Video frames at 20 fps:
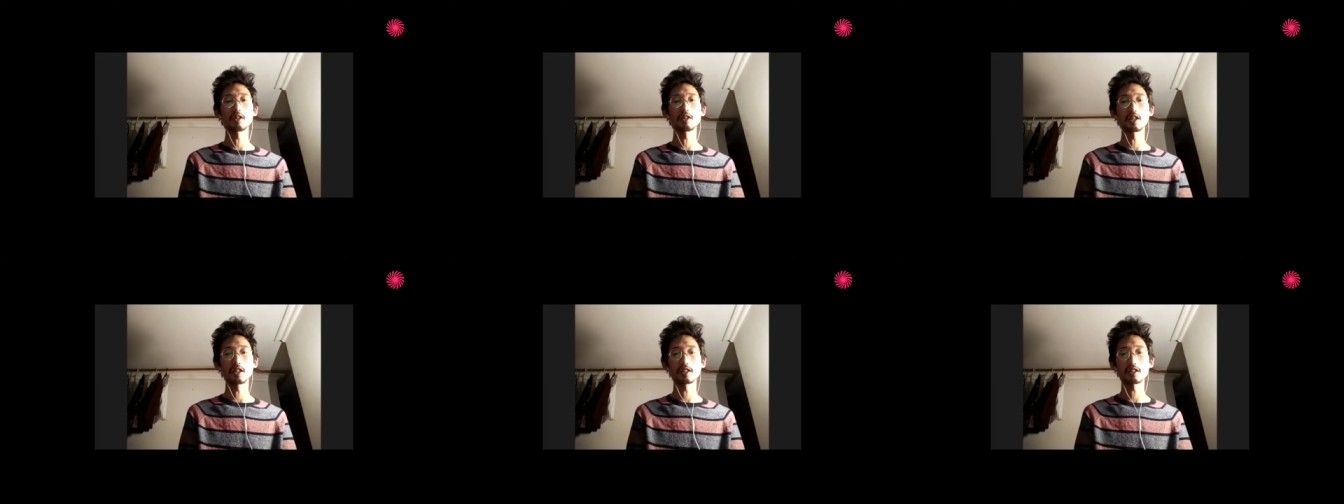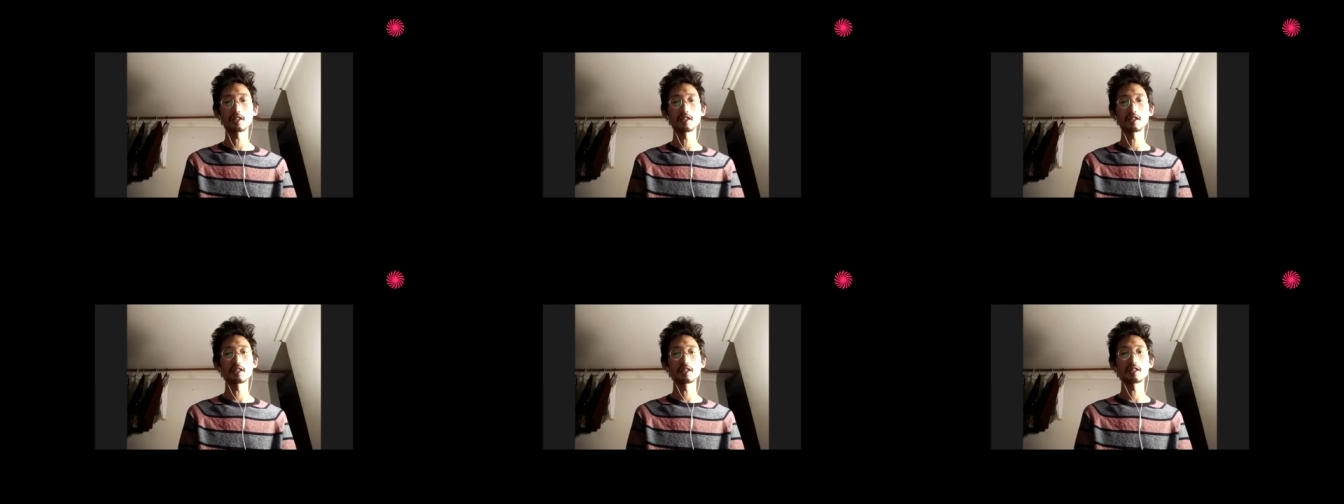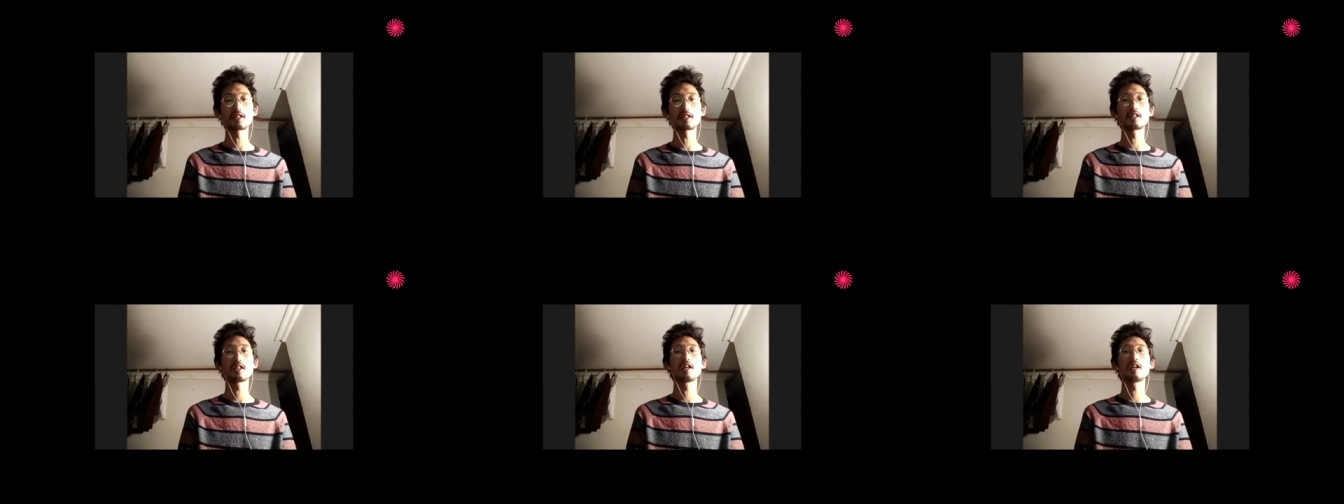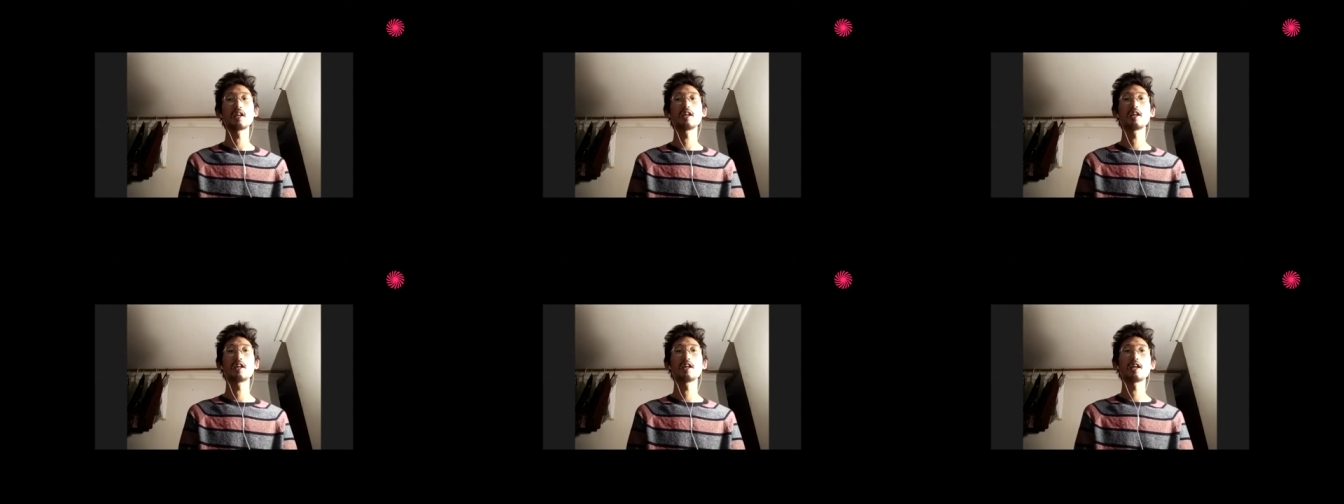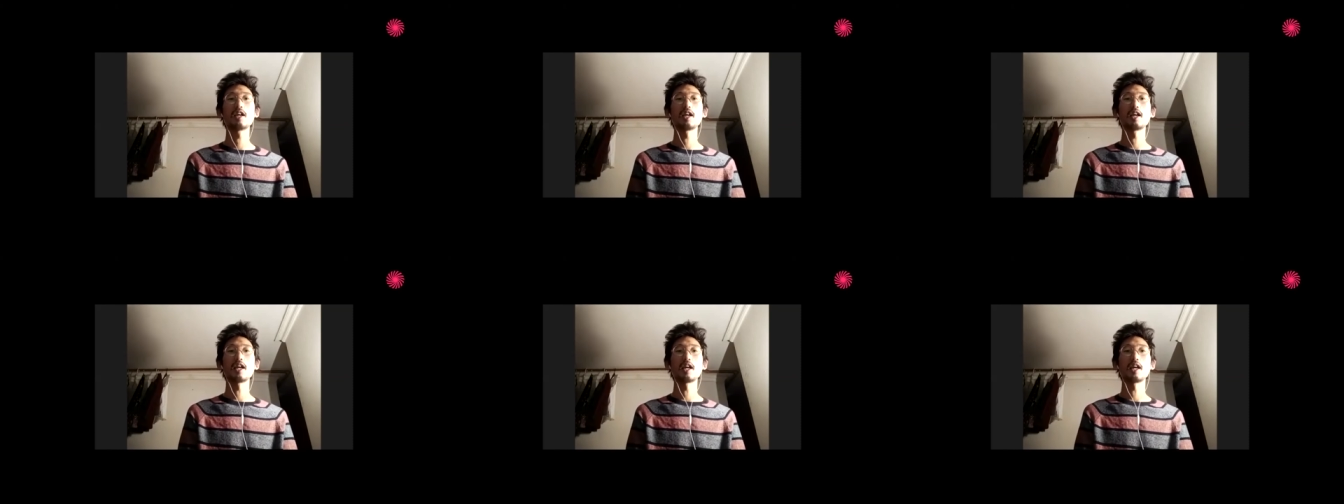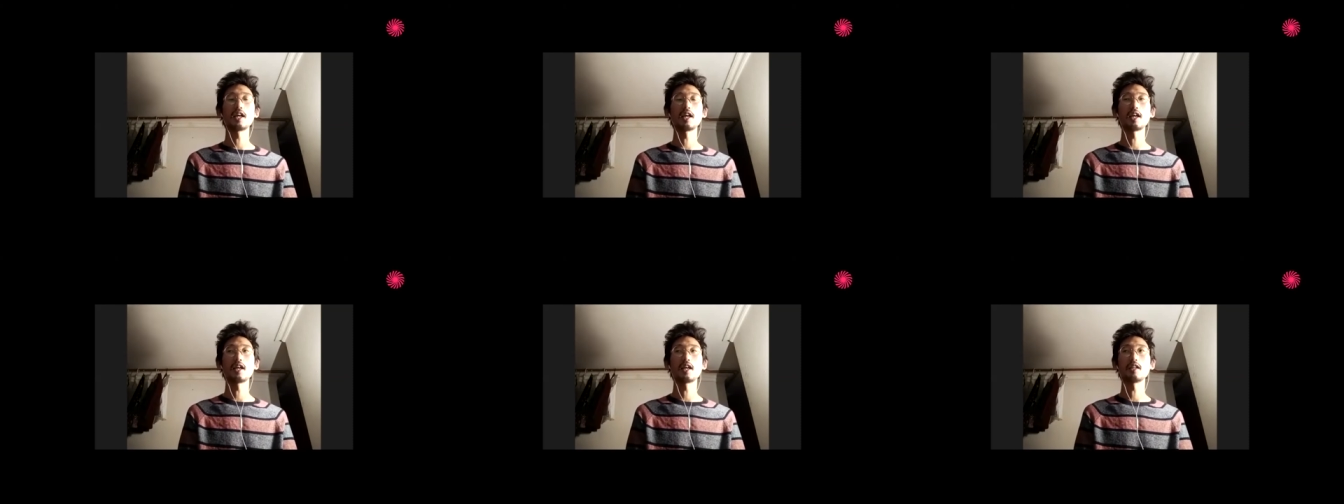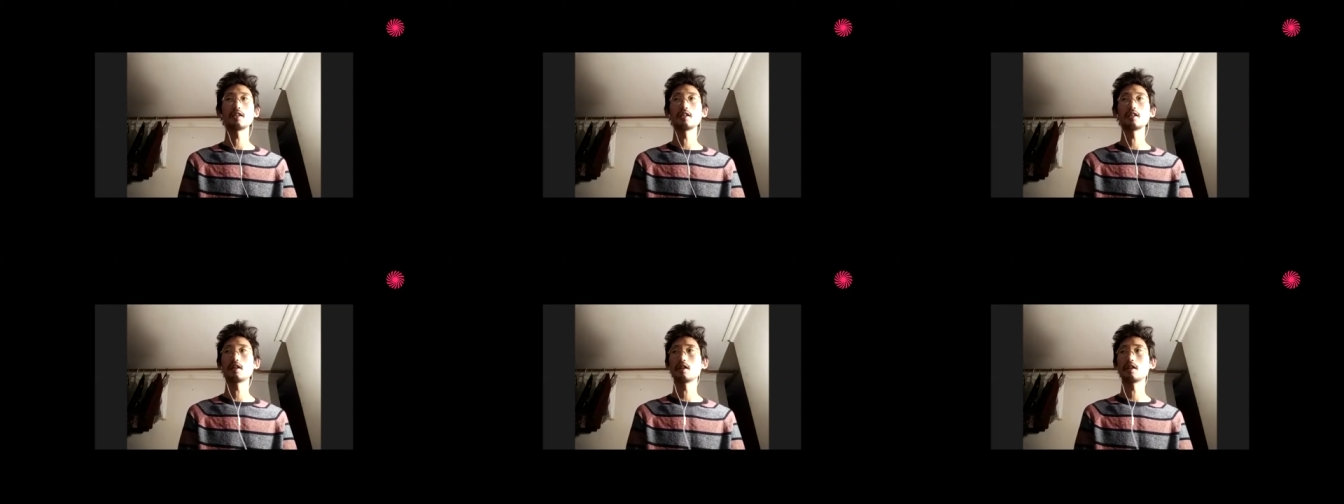legends.
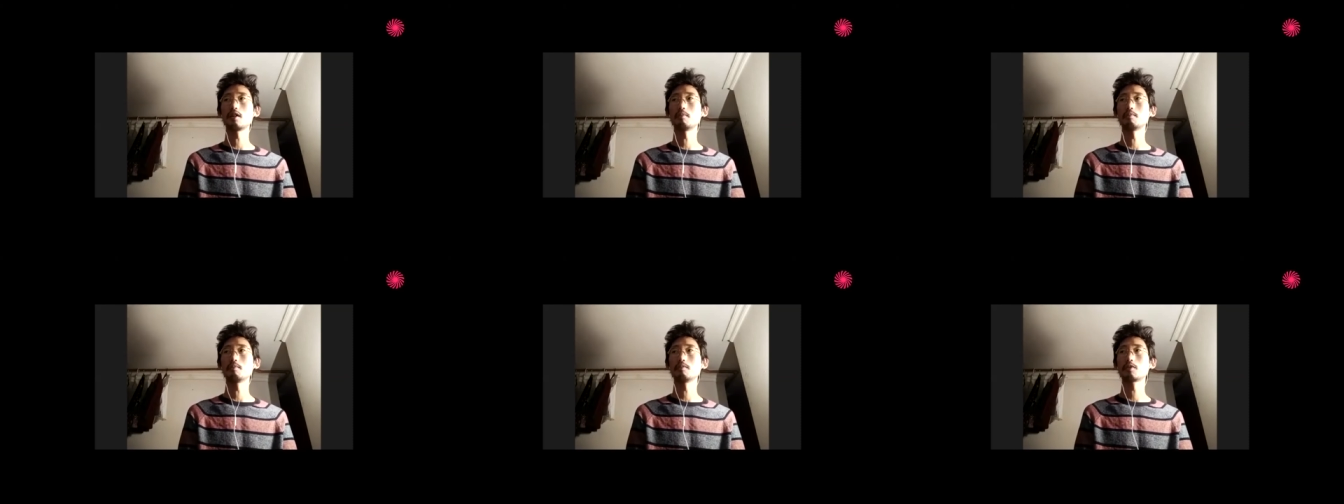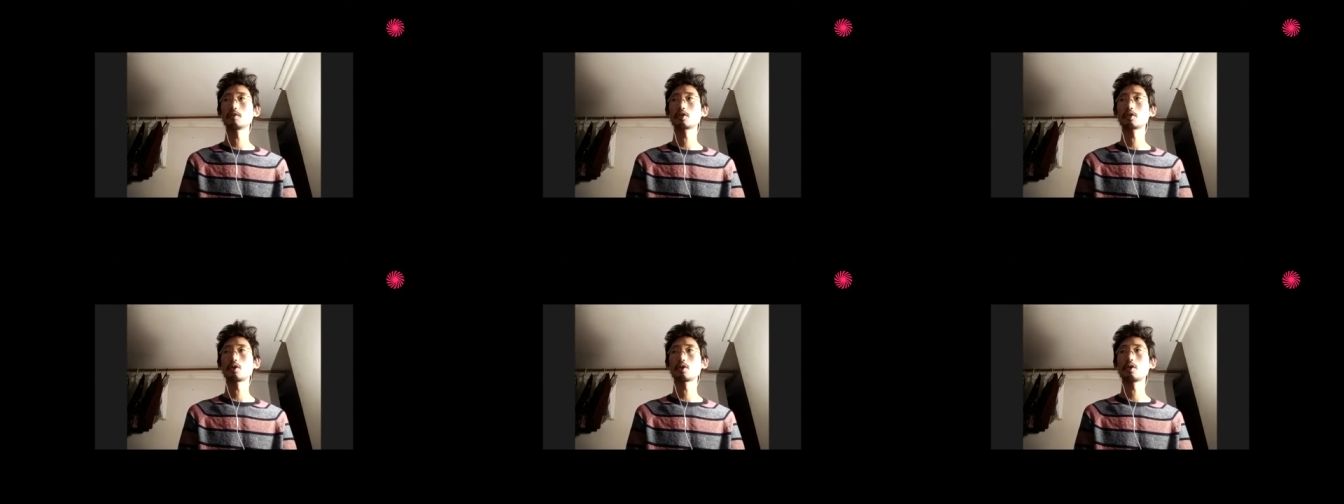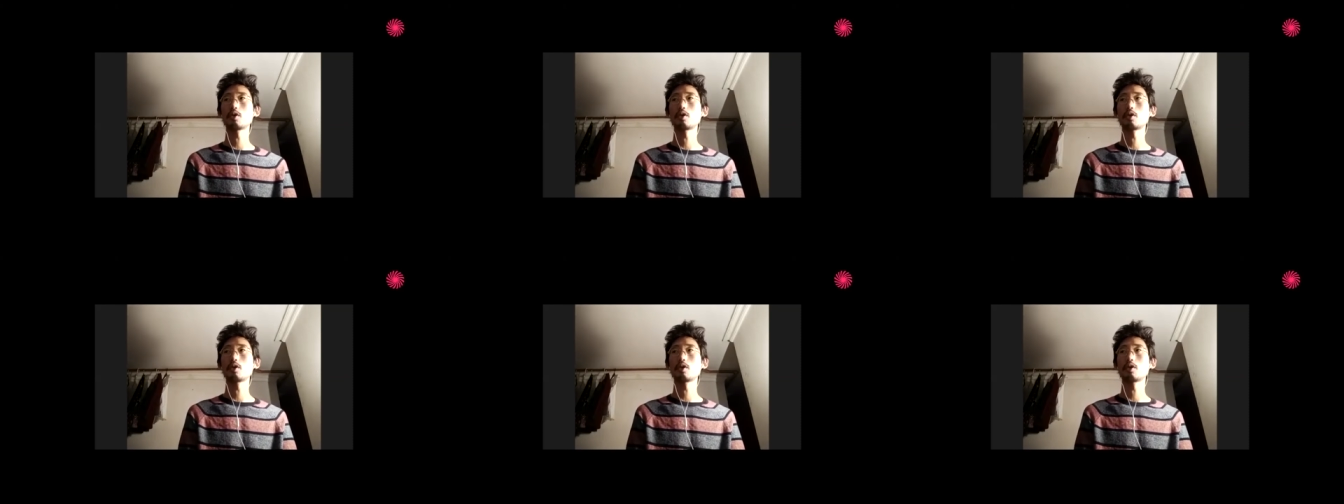And um, so